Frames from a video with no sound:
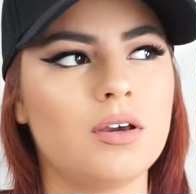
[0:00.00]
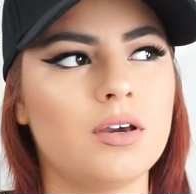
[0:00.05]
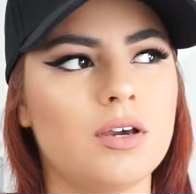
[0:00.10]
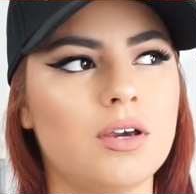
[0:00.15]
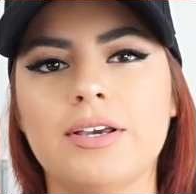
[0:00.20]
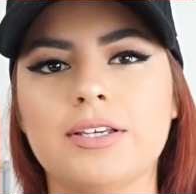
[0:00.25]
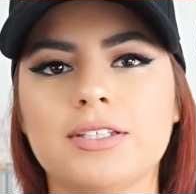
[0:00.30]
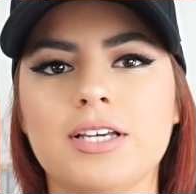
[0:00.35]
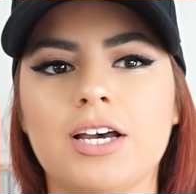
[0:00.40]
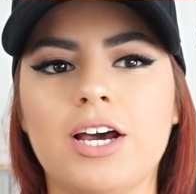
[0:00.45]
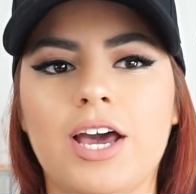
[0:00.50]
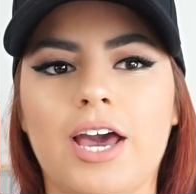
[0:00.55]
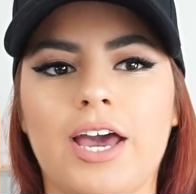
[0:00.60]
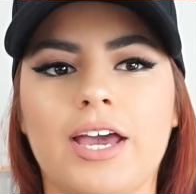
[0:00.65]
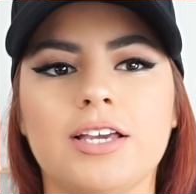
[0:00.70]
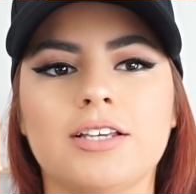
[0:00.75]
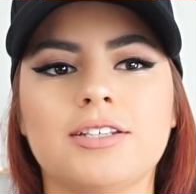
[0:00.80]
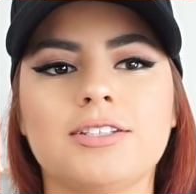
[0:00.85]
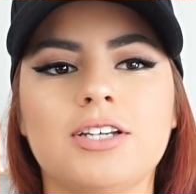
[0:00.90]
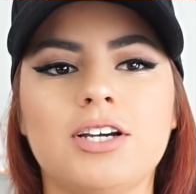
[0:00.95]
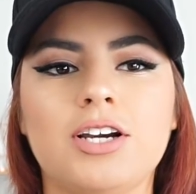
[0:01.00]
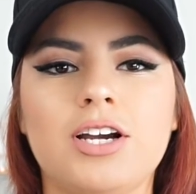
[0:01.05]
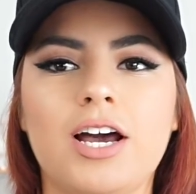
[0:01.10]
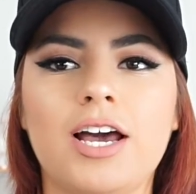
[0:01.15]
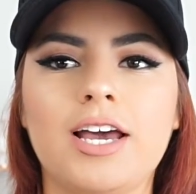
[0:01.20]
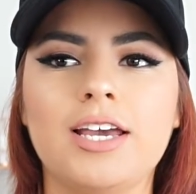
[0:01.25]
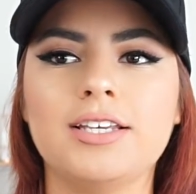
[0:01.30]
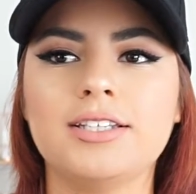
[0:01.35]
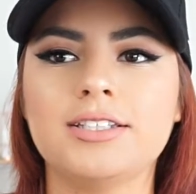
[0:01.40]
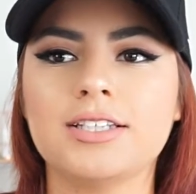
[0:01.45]
Okay, so
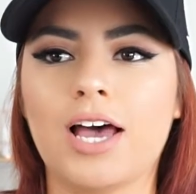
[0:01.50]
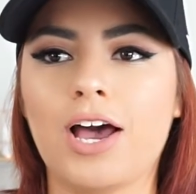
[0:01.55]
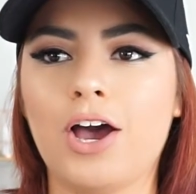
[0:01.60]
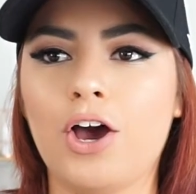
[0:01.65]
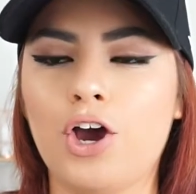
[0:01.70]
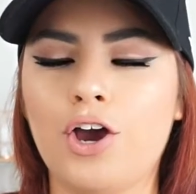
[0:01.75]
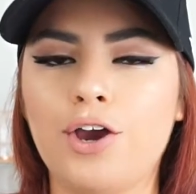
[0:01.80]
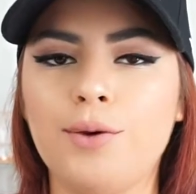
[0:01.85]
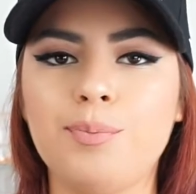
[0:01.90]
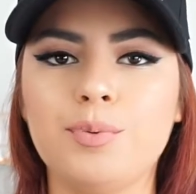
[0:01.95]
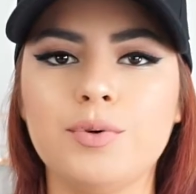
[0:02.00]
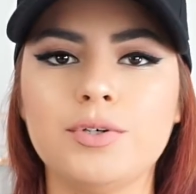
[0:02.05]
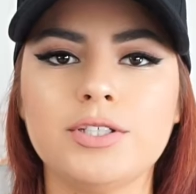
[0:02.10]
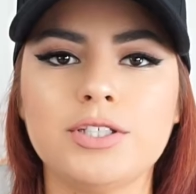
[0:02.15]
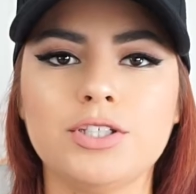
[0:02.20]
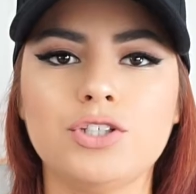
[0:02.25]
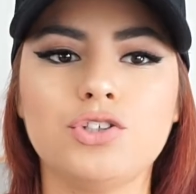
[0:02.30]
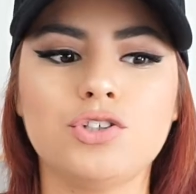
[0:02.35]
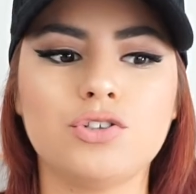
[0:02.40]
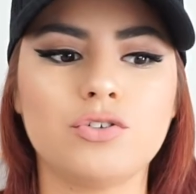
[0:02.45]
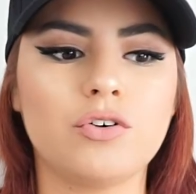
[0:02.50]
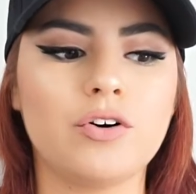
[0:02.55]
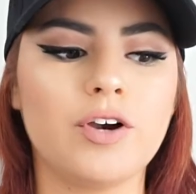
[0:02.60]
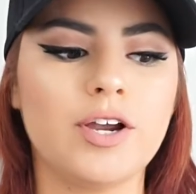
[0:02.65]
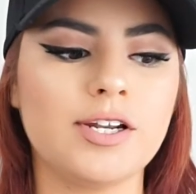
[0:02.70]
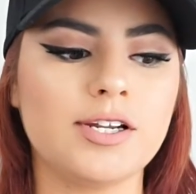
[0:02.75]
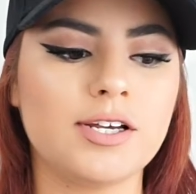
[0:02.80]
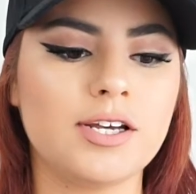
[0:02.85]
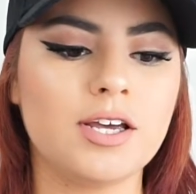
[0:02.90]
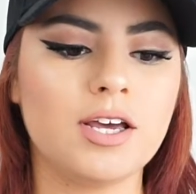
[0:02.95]
guys, I hope you
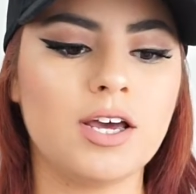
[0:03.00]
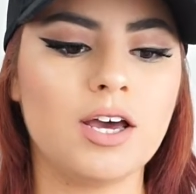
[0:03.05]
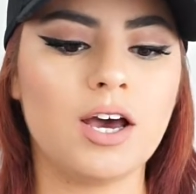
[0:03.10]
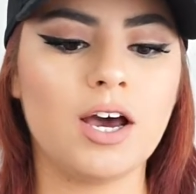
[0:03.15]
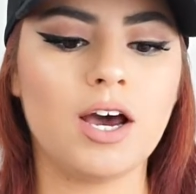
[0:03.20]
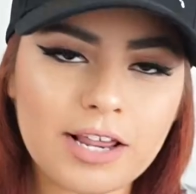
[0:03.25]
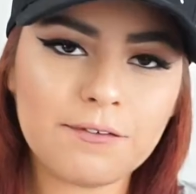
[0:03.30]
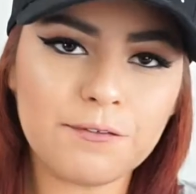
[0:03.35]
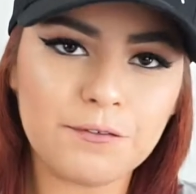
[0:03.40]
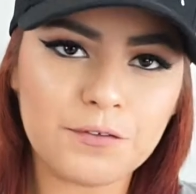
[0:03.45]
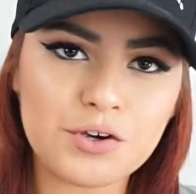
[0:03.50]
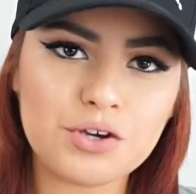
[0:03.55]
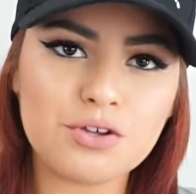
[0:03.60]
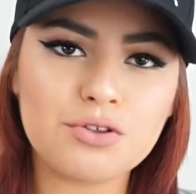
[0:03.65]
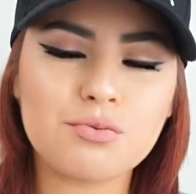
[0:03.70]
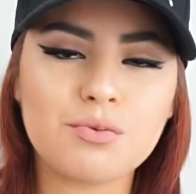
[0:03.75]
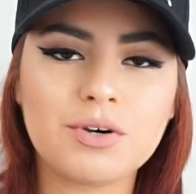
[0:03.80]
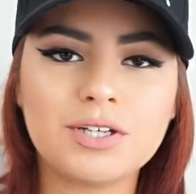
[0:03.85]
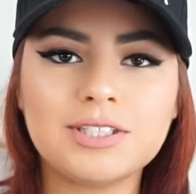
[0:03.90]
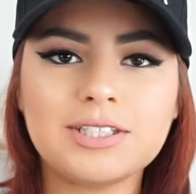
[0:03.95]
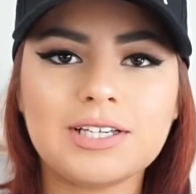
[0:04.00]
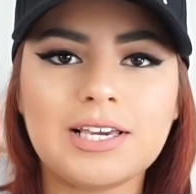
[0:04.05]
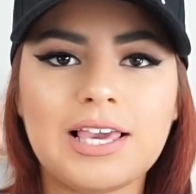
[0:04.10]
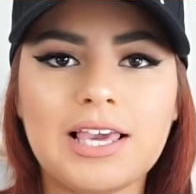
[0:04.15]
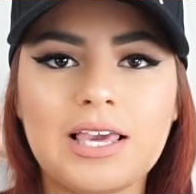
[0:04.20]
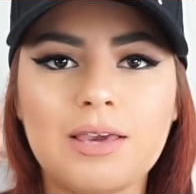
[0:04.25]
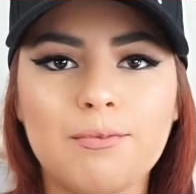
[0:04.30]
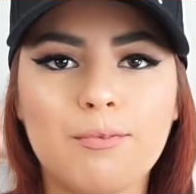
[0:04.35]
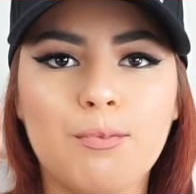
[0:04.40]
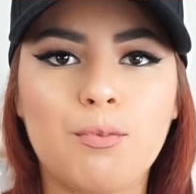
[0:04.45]
enjoyed. If you want to
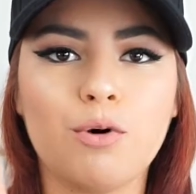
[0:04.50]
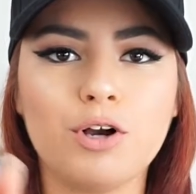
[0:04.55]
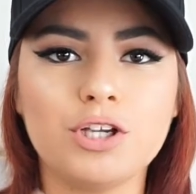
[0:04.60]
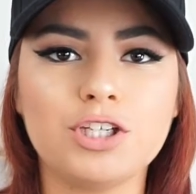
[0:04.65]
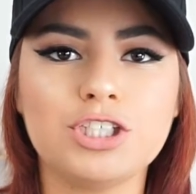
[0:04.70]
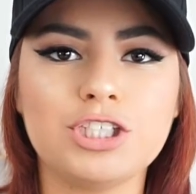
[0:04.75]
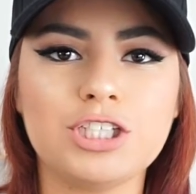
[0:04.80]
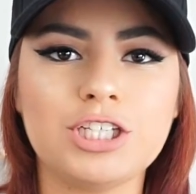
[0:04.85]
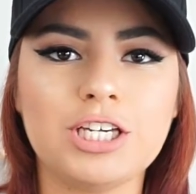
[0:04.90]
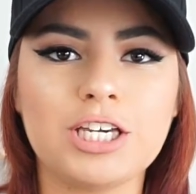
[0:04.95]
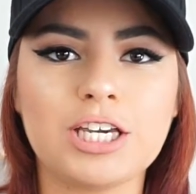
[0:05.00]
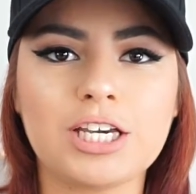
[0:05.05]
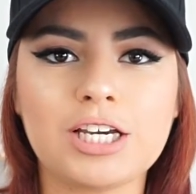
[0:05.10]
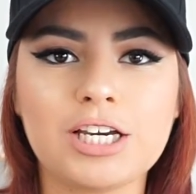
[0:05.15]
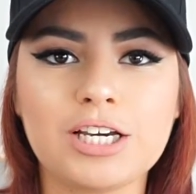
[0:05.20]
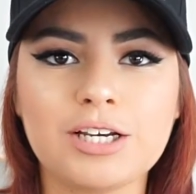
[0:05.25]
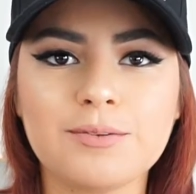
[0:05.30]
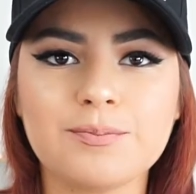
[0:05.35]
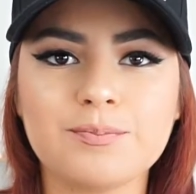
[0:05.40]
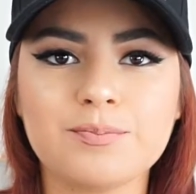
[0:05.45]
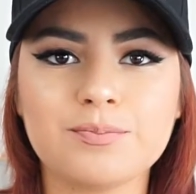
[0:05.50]
keep watching,